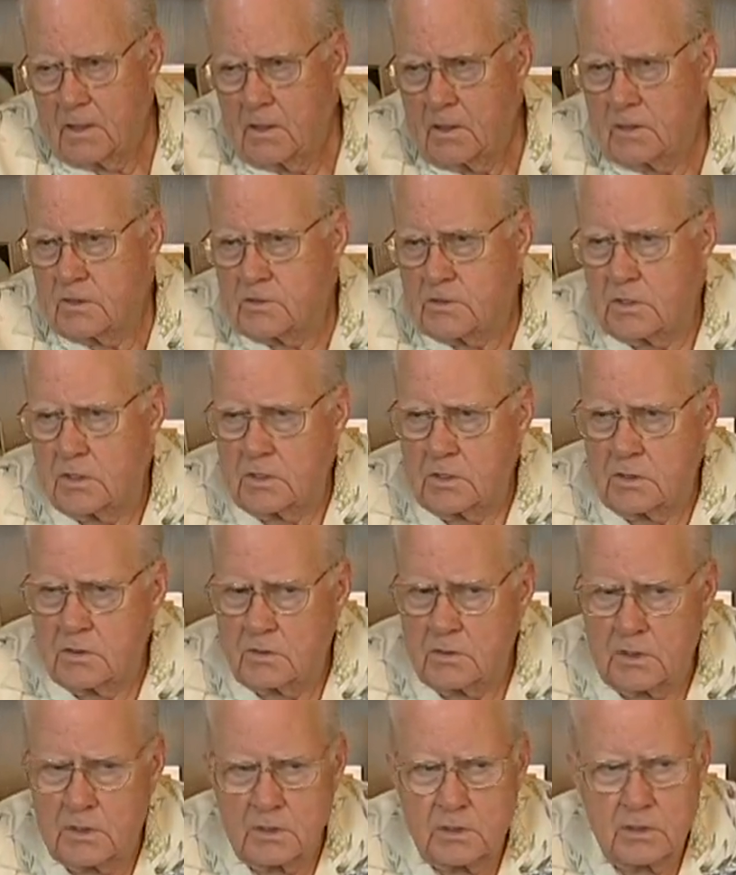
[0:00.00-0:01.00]

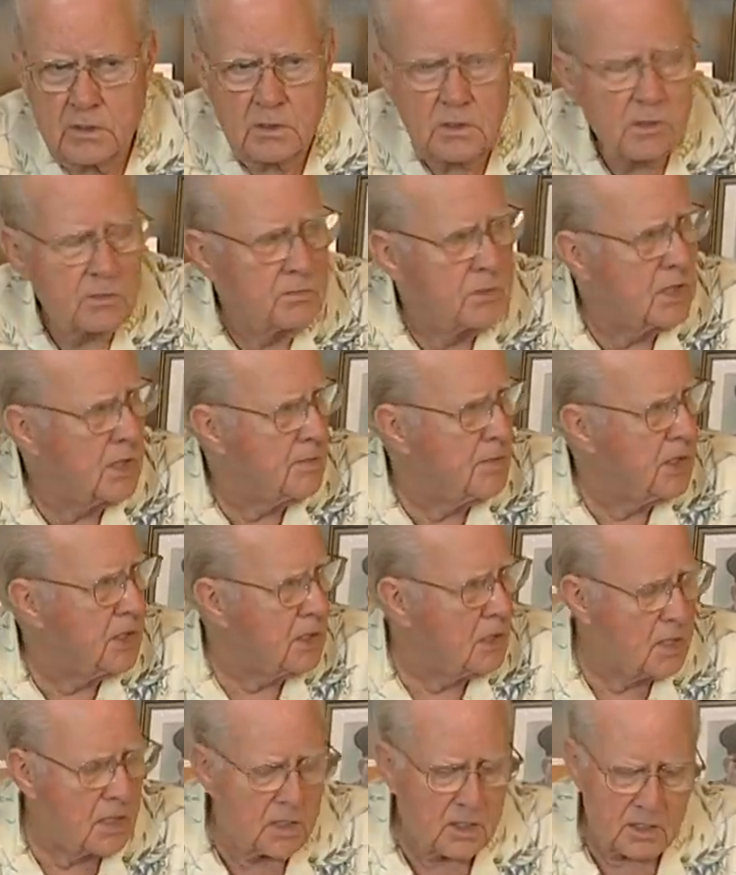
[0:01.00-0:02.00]
So, but I make
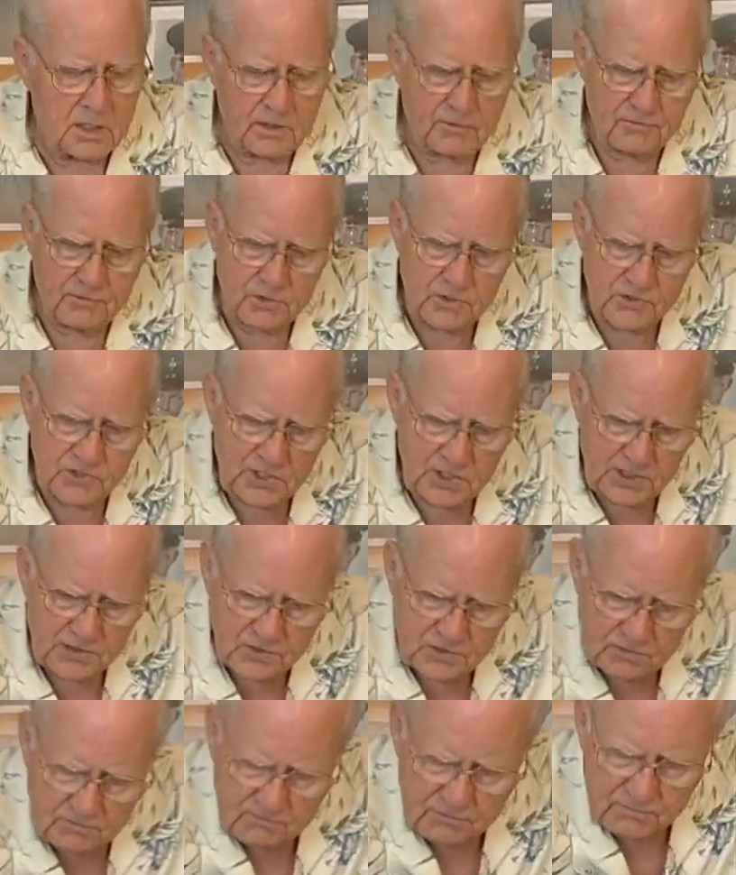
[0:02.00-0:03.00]
a lot of different
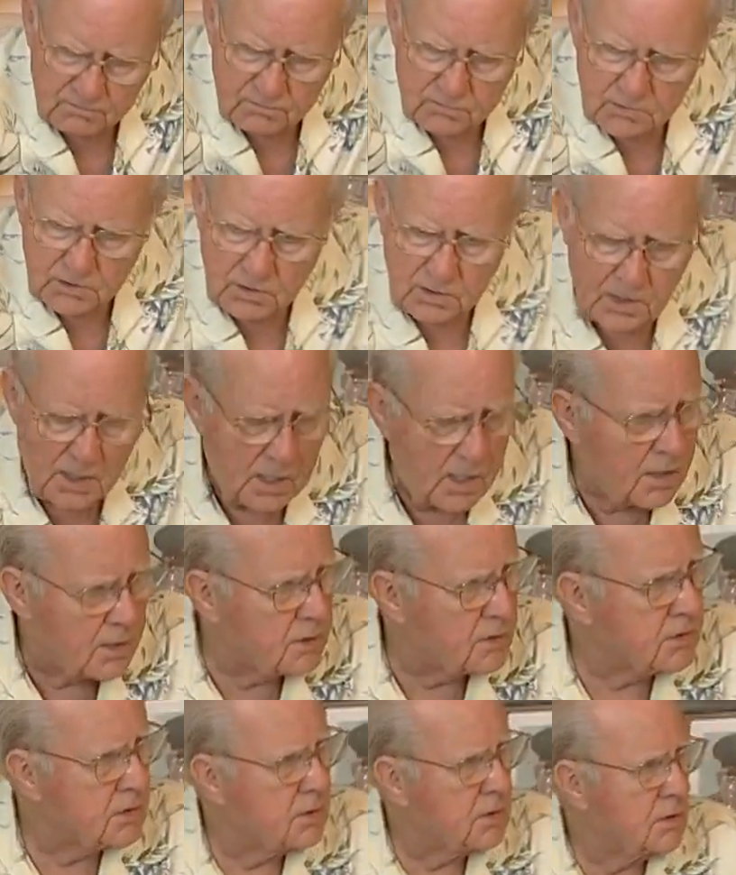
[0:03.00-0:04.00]
sets of
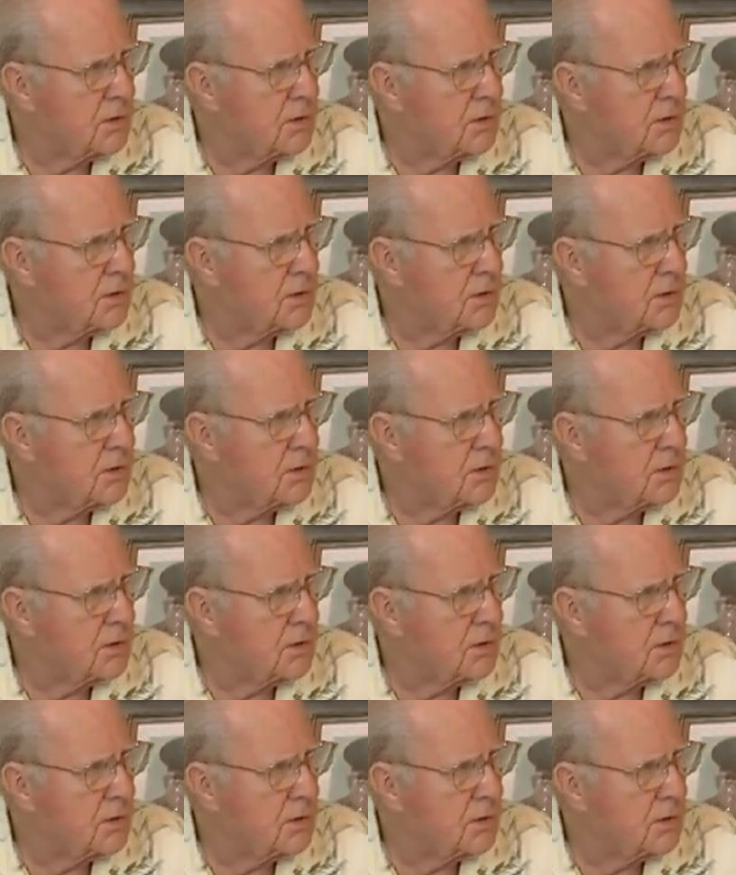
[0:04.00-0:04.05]
clocks.